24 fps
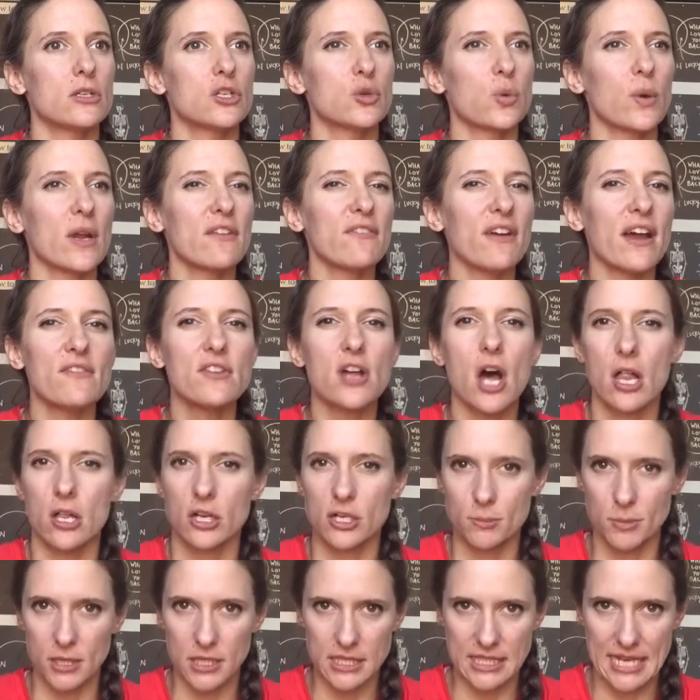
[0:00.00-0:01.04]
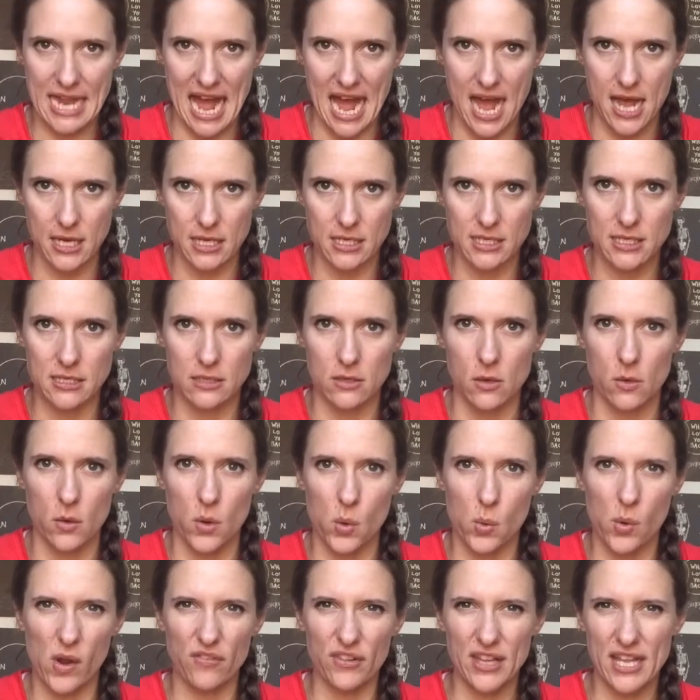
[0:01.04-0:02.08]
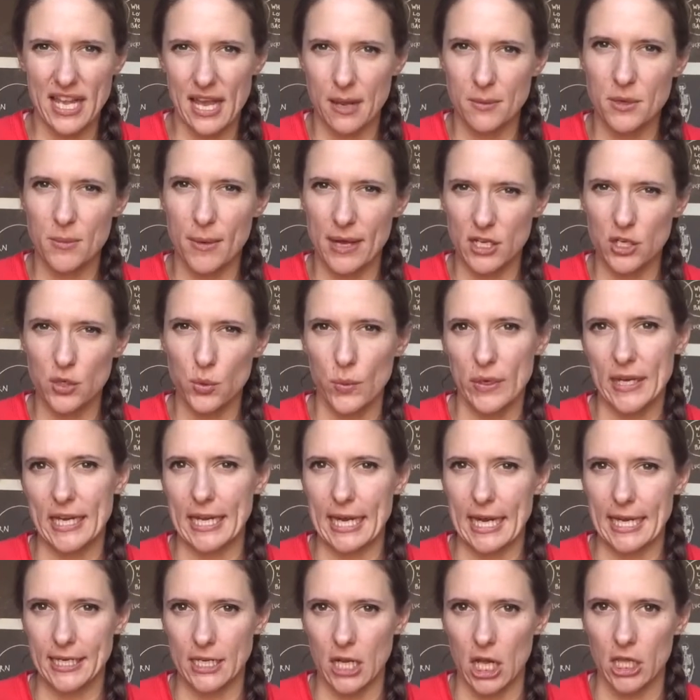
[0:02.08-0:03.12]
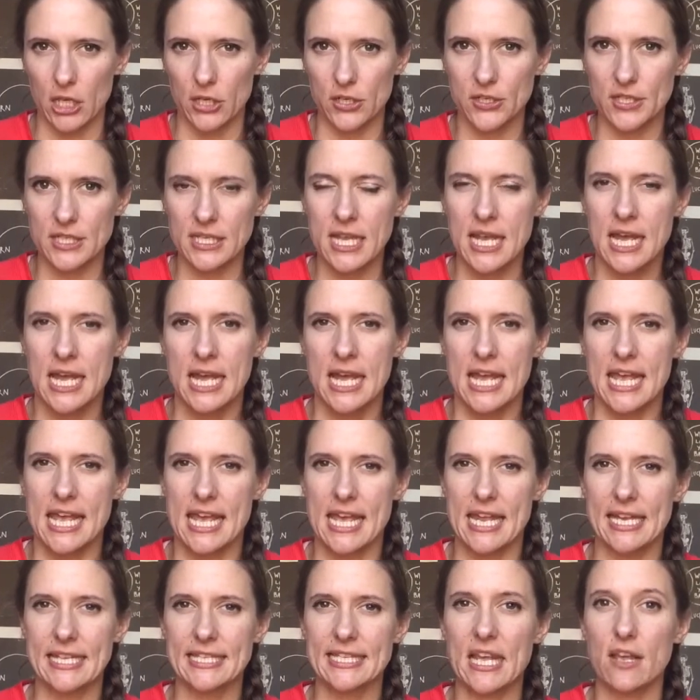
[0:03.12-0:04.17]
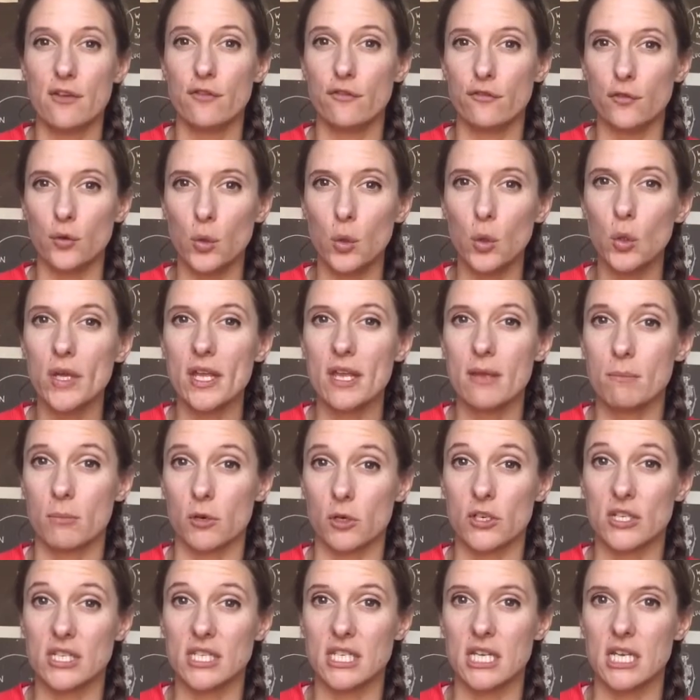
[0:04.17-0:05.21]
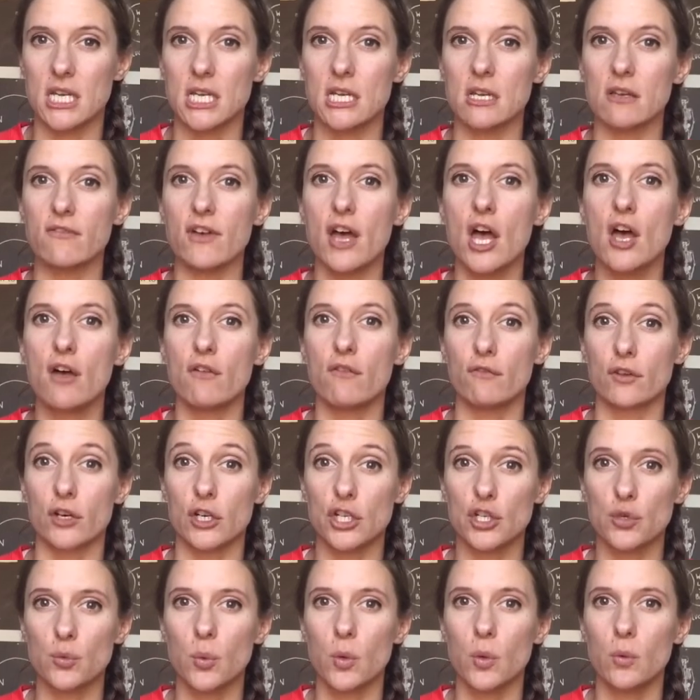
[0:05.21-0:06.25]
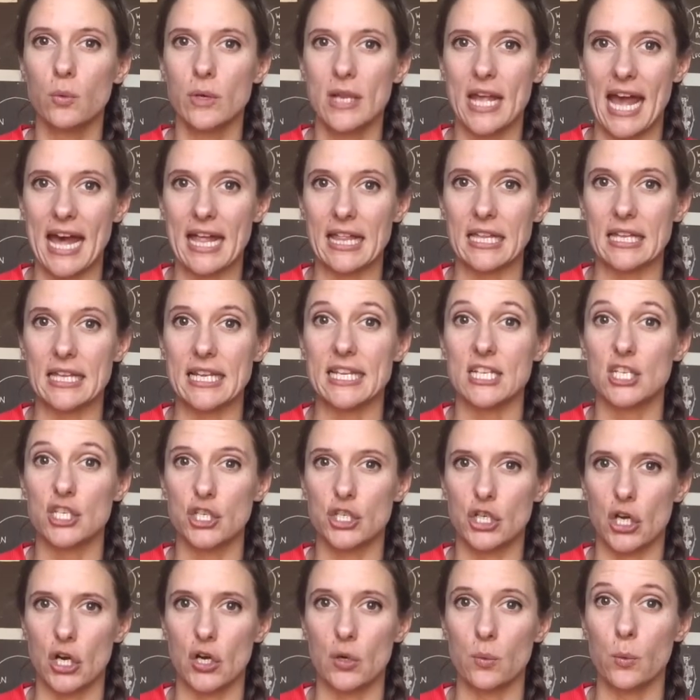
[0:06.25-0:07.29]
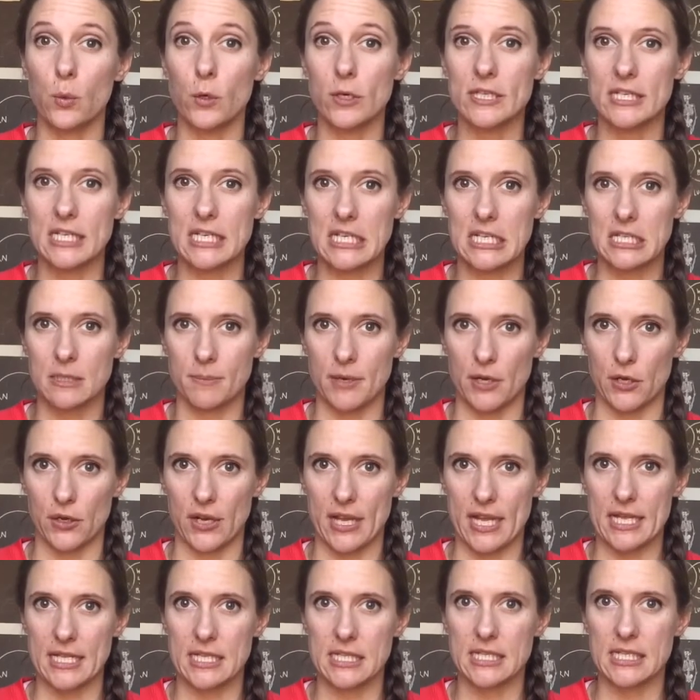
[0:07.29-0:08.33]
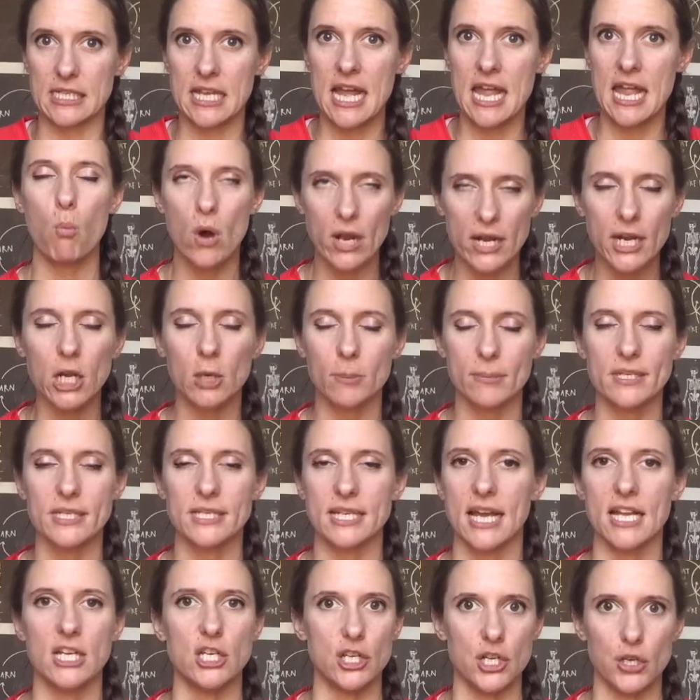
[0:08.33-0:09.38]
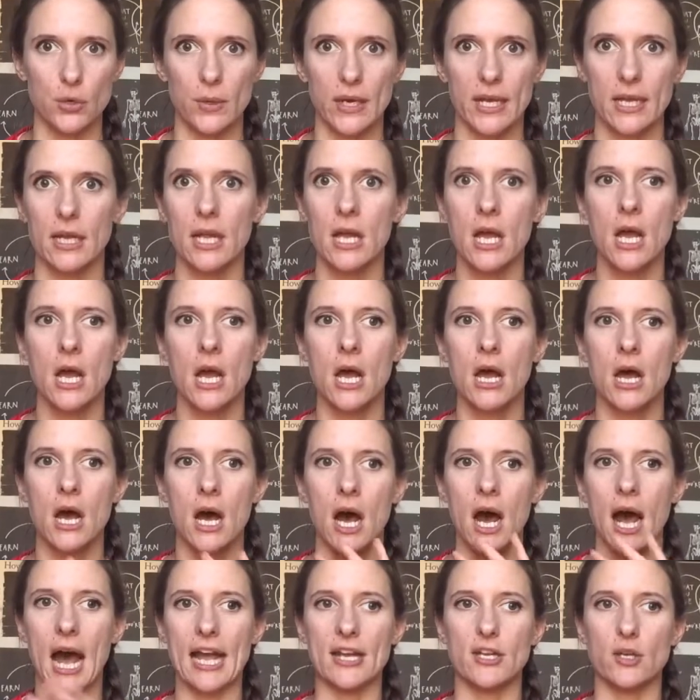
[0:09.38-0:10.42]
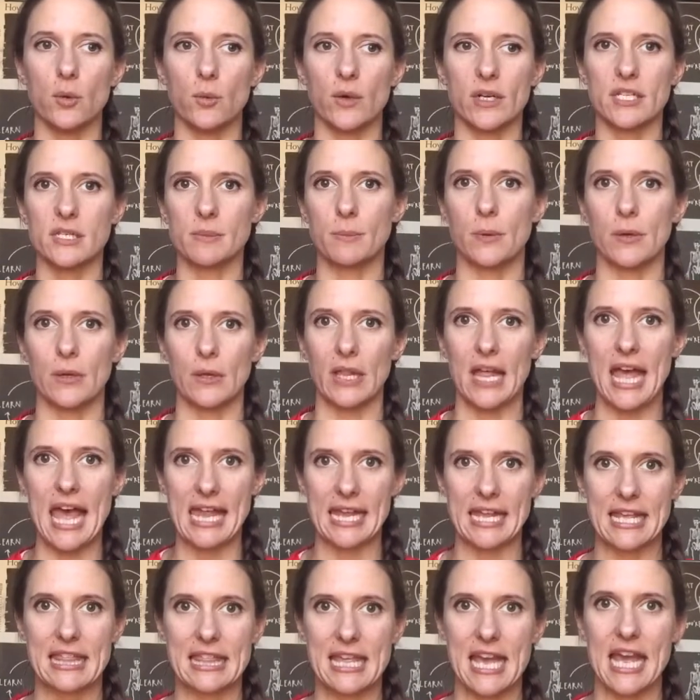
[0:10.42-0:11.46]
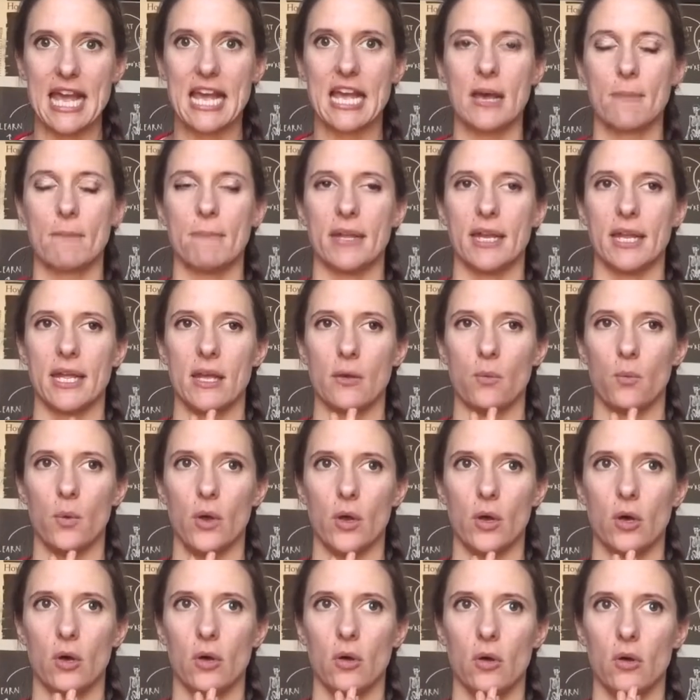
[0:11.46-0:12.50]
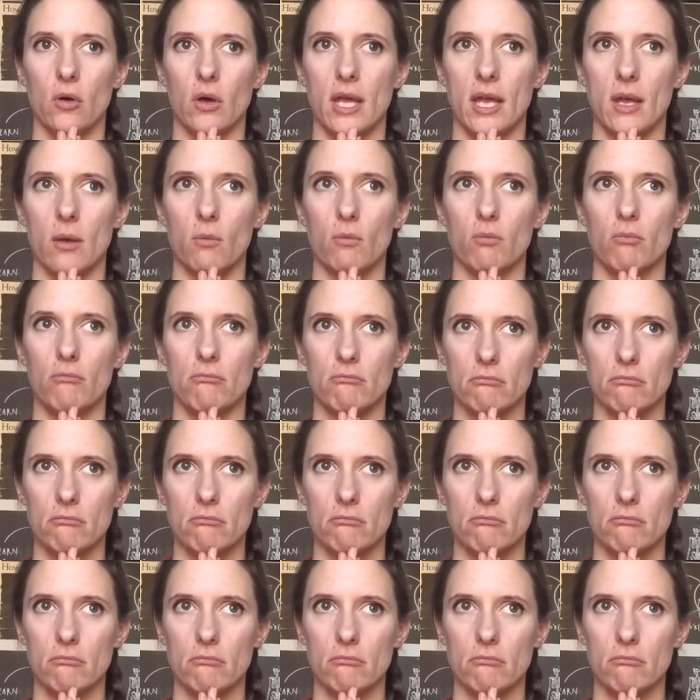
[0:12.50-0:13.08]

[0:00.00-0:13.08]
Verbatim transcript: twenty-five dollars plus tax, so it roughly came to about twenty-nine dollars. It is a full immersive virtual reality Star Wars experience. one hundred percent do it. I don't want to spoil anything, but it will, it